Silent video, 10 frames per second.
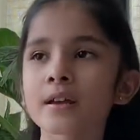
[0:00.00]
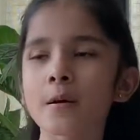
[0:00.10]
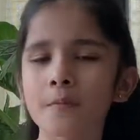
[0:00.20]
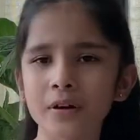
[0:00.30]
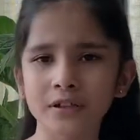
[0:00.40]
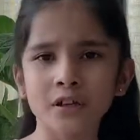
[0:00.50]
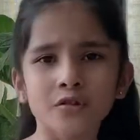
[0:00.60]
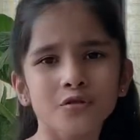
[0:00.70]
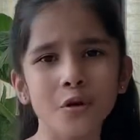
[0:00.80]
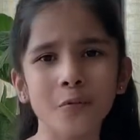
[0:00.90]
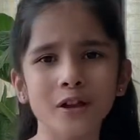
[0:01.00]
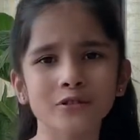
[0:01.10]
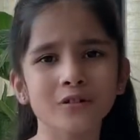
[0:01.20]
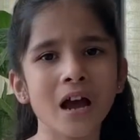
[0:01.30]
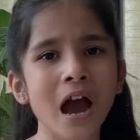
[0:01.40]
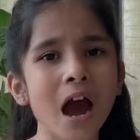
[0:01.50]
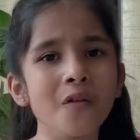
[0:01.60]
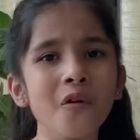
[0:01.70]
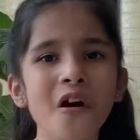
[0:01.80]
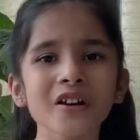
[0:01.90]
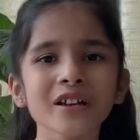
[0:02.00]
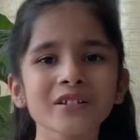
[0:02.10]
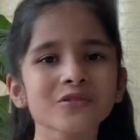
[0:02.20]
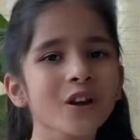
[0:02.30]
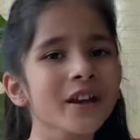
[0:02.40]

But no matter how hard he tried,